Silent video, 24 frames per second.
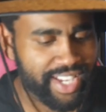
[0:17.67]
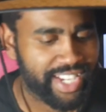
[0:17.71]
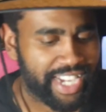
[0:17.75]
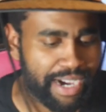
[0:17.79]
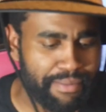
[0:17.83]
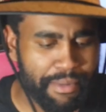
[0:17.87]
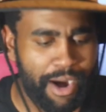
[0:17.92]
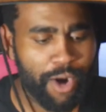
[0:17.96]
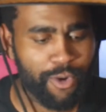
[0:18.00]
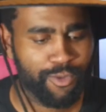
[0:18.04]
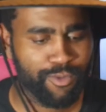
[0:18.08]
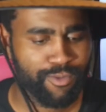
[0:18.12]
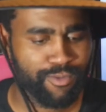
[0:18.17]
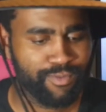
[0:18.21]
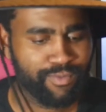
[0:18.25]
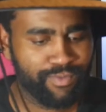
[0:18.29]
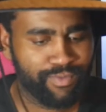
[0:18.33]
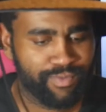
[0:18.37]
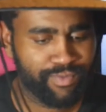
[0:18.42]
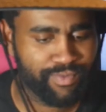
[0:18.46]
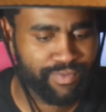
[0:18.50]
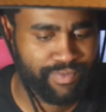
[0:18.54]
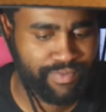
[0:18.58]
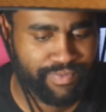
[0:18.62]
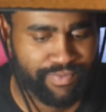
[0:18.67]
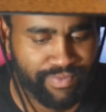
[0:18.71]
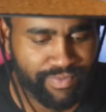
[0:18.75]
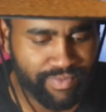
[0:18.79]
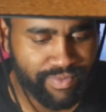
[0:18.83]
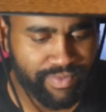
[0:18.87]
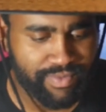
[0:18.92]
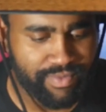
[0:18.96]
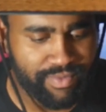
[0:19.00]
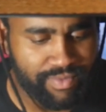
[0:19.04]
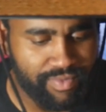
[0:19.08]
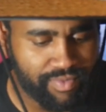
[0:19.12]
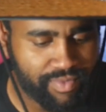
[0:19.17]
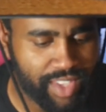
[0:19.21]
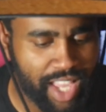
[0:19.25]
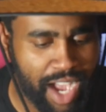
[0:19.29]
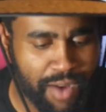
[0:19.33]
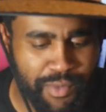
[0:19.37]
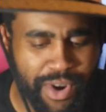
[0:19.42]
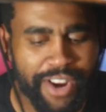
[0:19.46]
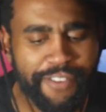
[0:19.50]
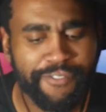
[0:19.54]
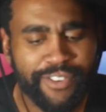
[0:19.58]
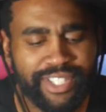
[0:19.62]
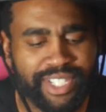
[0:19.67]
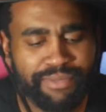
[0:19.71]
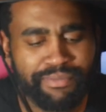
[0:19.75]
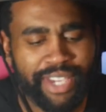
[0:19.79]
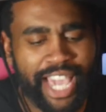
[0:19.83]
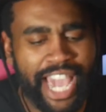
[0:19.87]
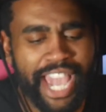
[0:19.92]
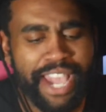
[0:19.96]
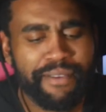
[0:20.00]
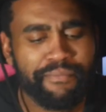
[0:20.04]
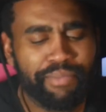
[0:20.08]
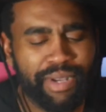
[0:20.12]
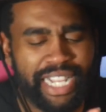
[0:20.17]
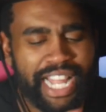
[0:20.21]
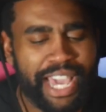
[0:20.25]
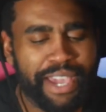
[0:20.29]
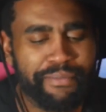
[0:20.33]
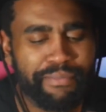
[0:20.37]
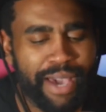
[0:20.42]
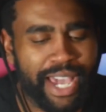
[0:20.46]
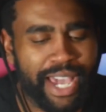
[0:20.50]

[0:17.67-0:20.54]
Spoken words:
Come on. I'm ready for some gameplay,